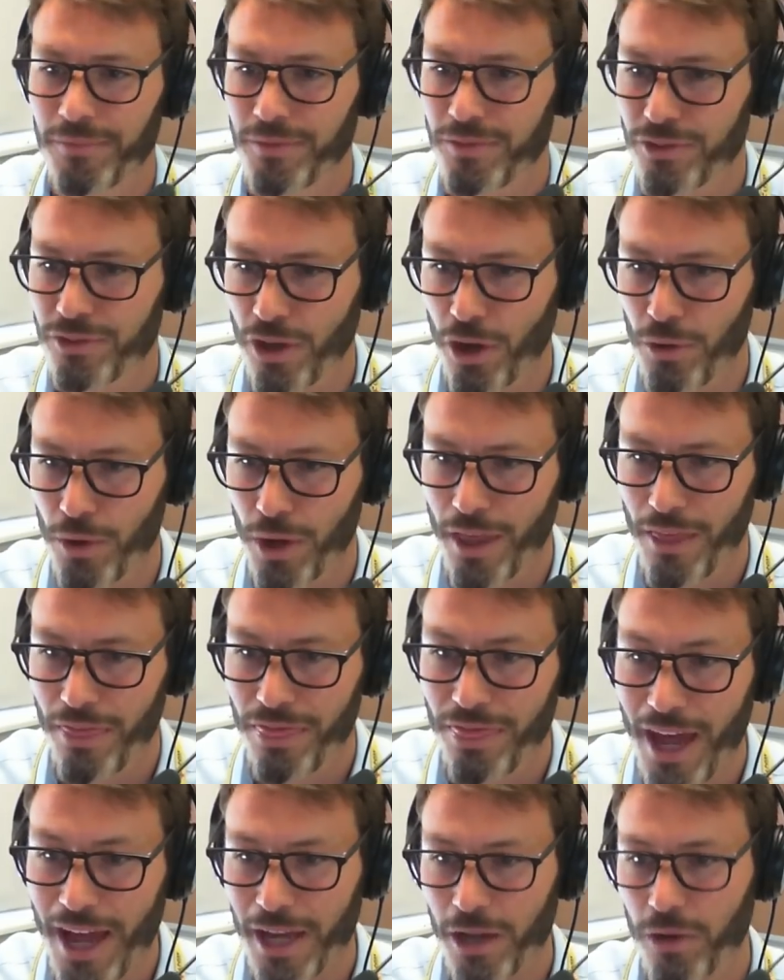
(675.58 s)
So
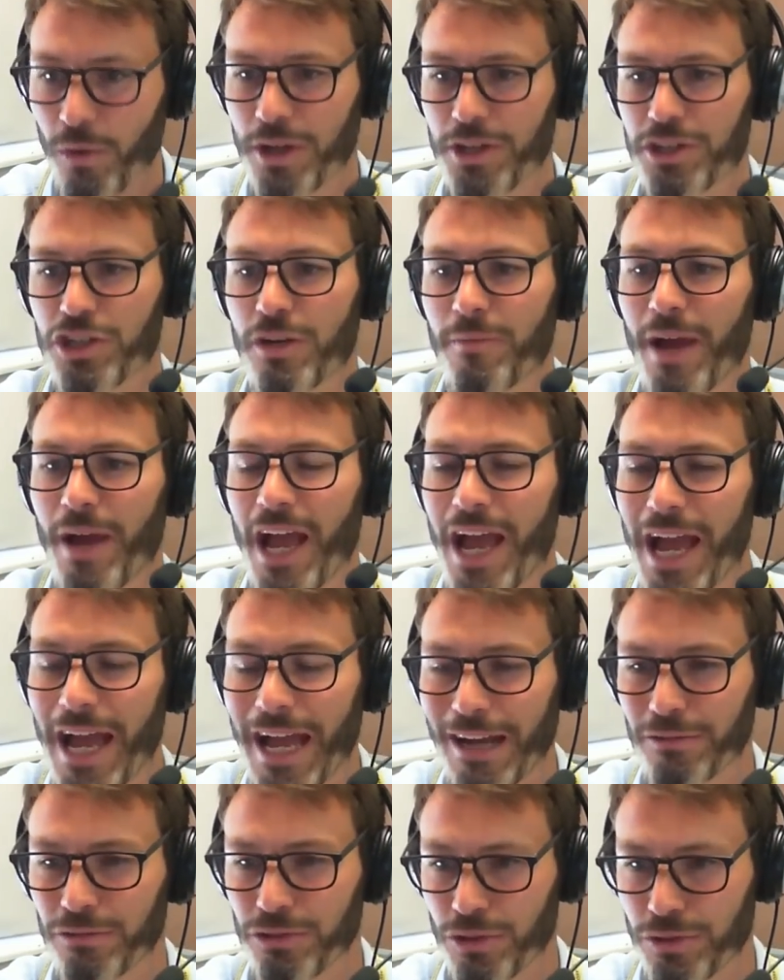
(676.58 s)
that question about
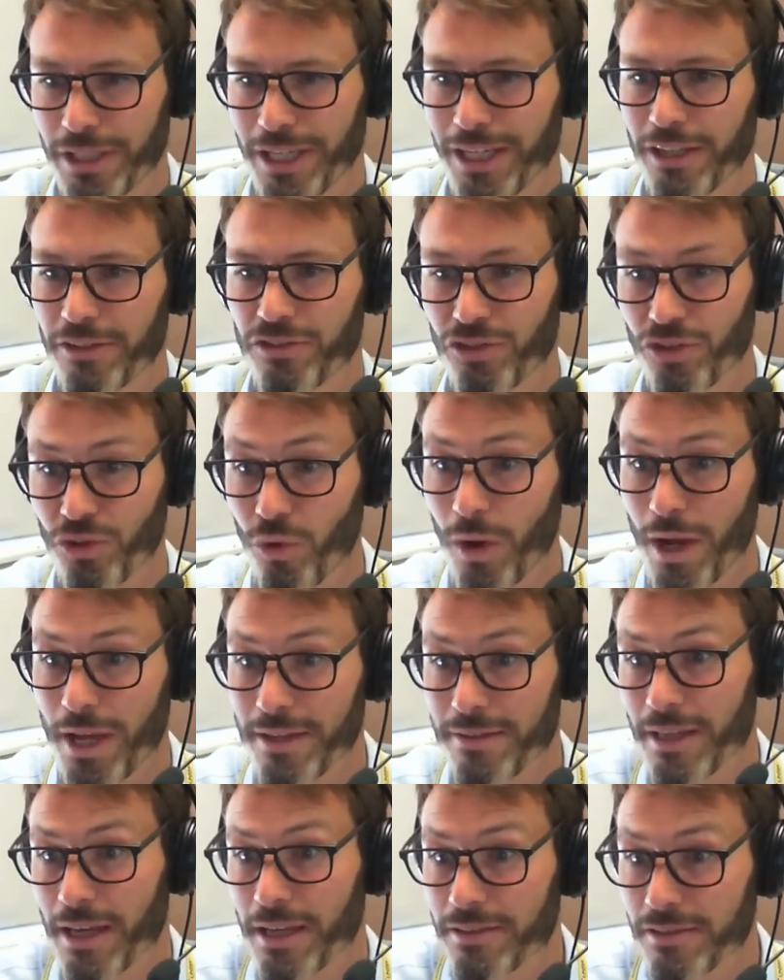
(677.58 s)
how New Zealand
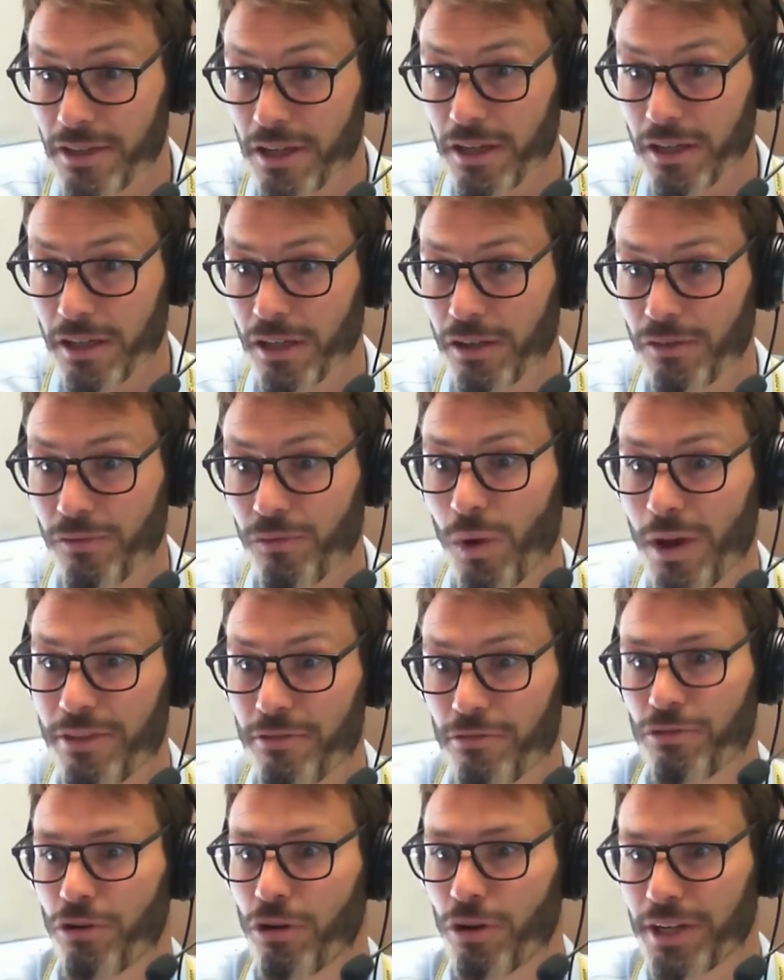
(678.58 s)
squares that circle of
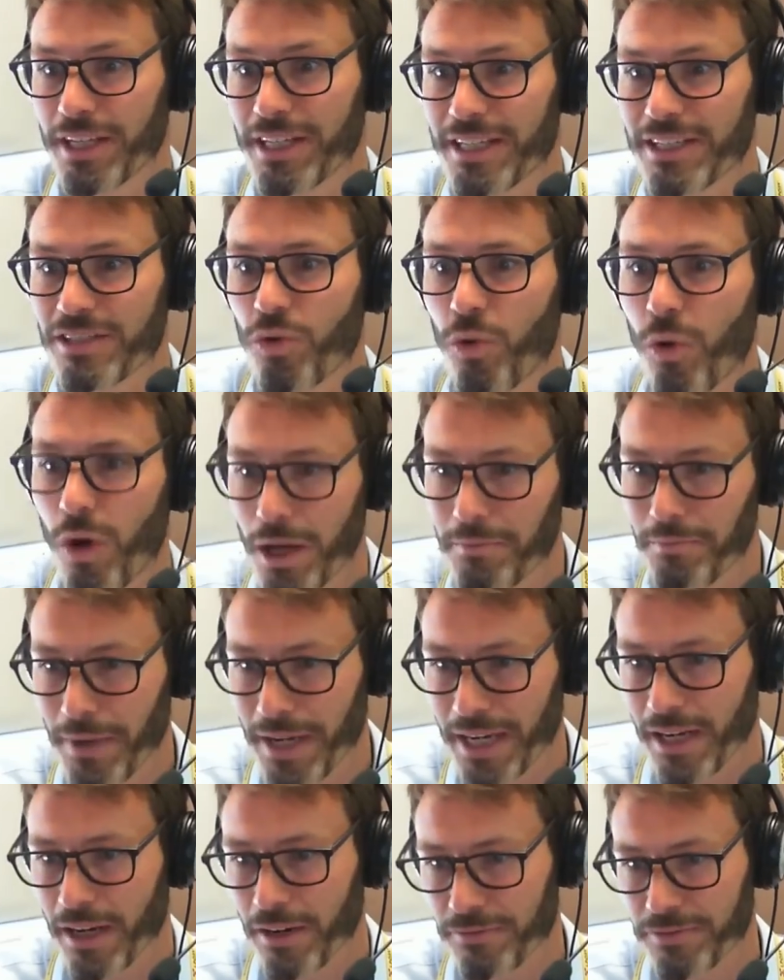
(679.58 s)
whether or not it is quite
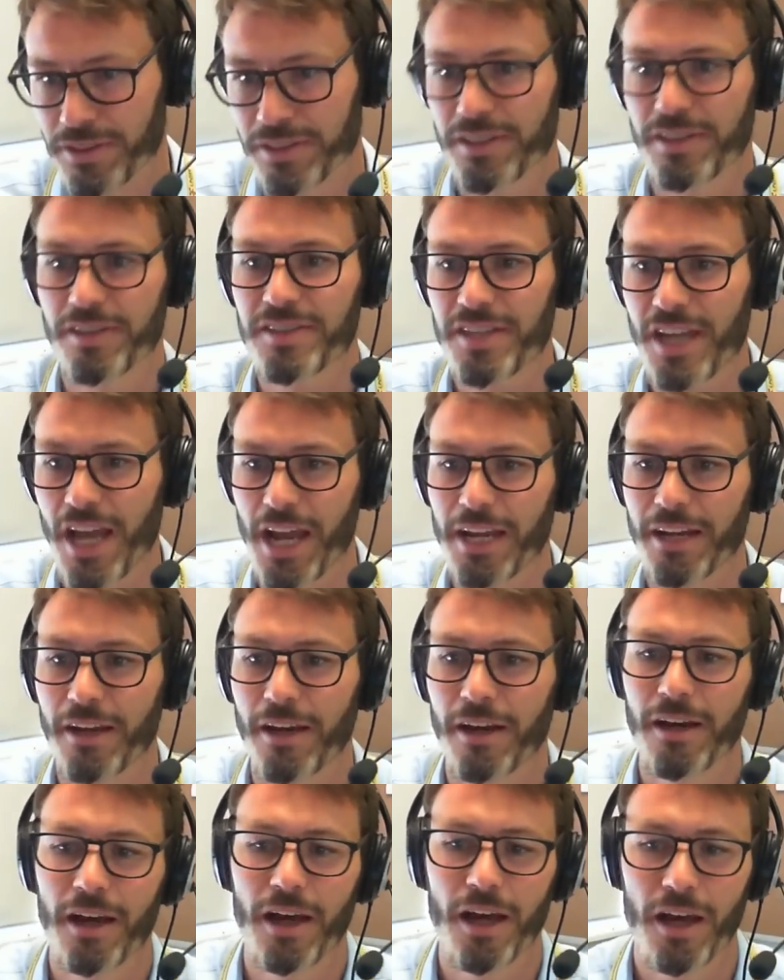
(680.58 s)
big enough to sustain
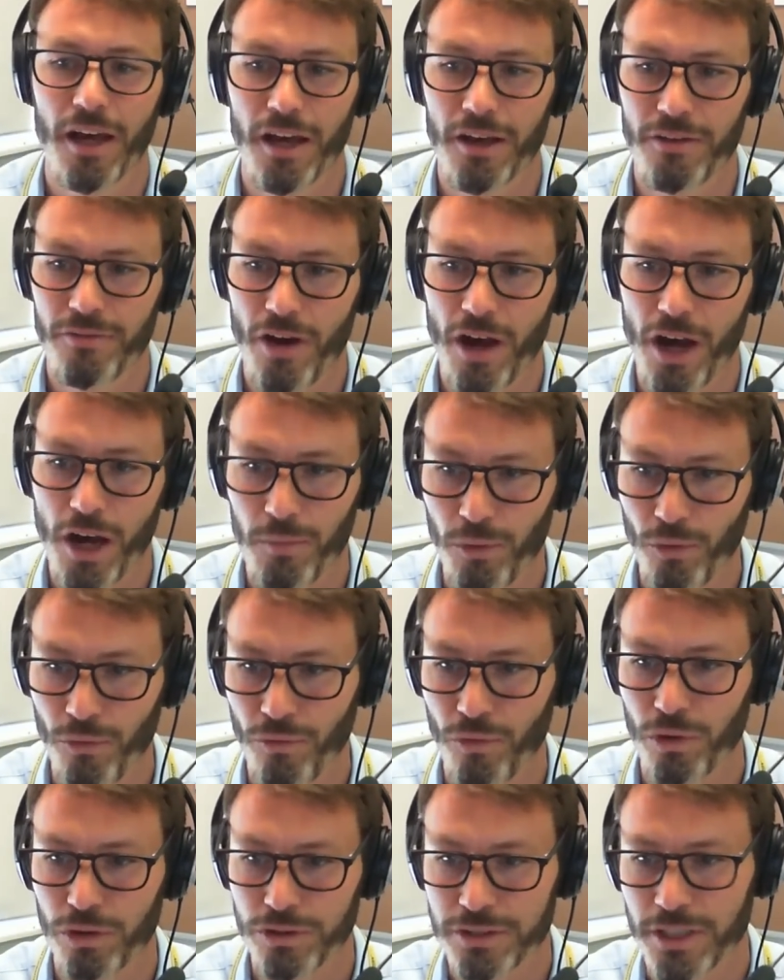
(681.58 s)
a viable
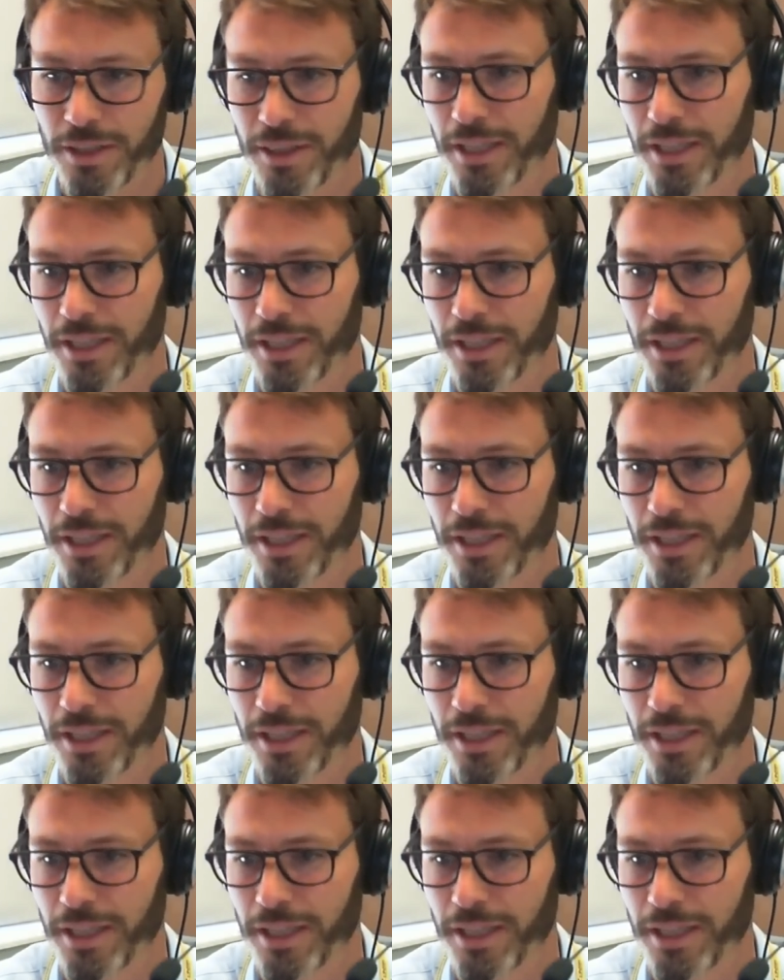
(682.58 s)
force,